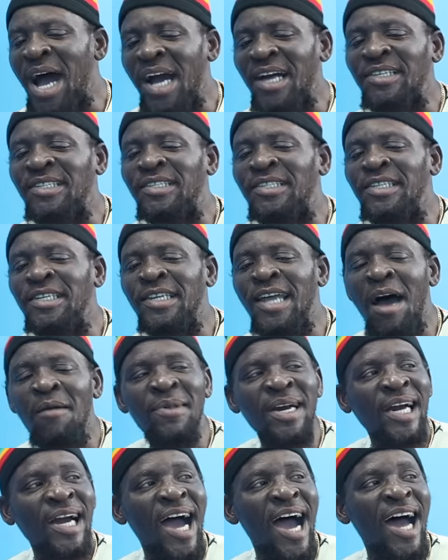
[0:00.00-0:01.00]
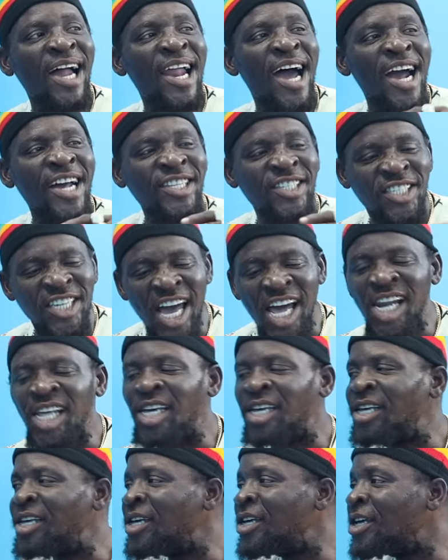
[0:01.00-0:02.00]
Maxine I I call her Jelly.
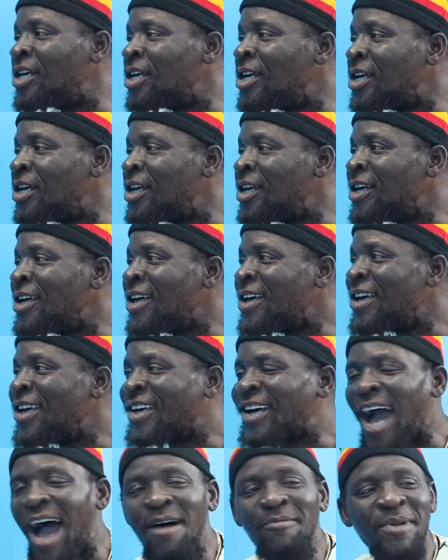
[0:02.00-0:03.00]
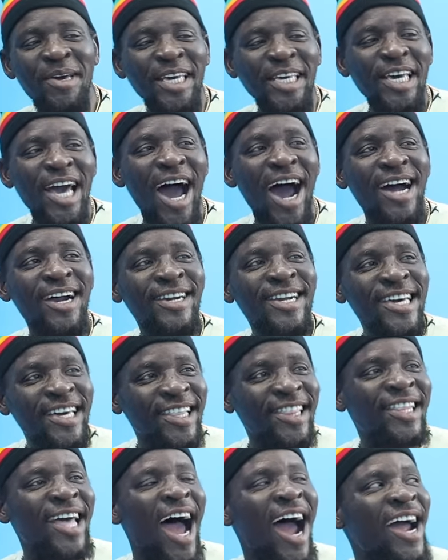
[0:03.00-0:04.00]
Cause me give her a
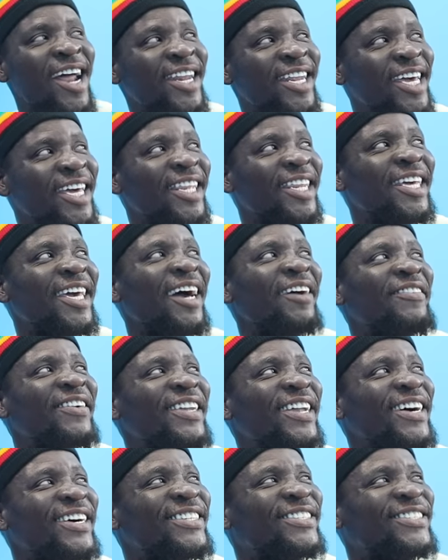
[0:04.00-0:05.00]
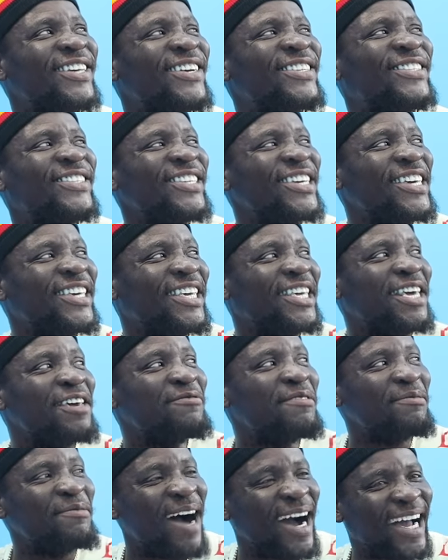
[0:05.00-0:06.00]
nickname, and I say, she
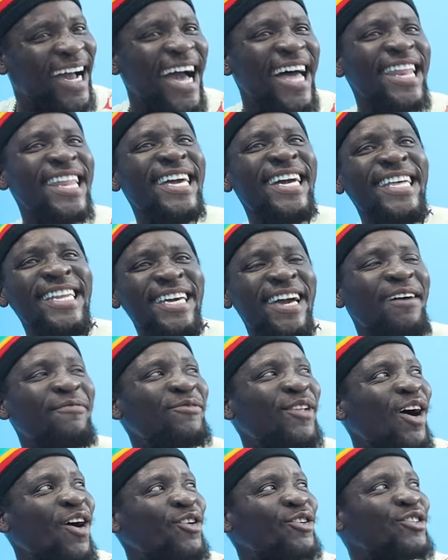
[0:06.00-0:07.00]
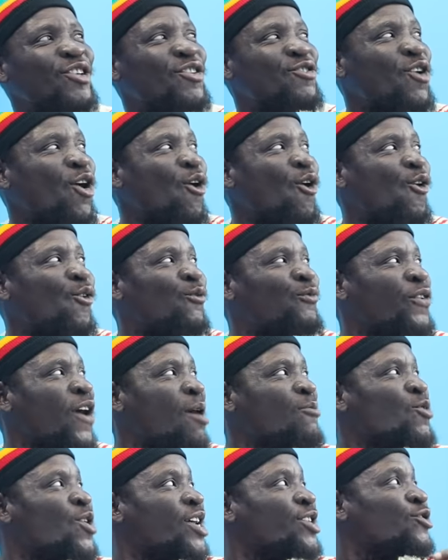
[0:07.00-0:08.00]
give me back a nickname now. You know,
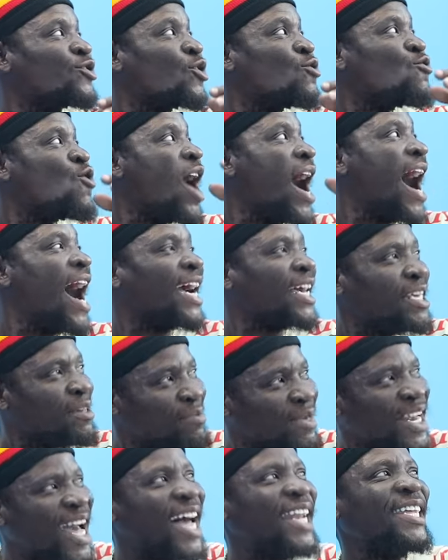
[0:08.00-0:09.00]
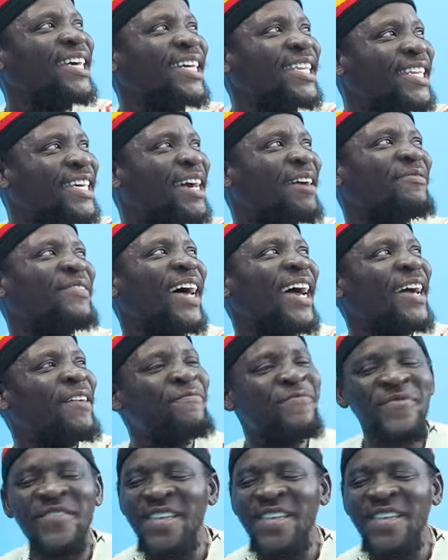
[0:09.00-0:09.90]
from when she want, give me that nickname then.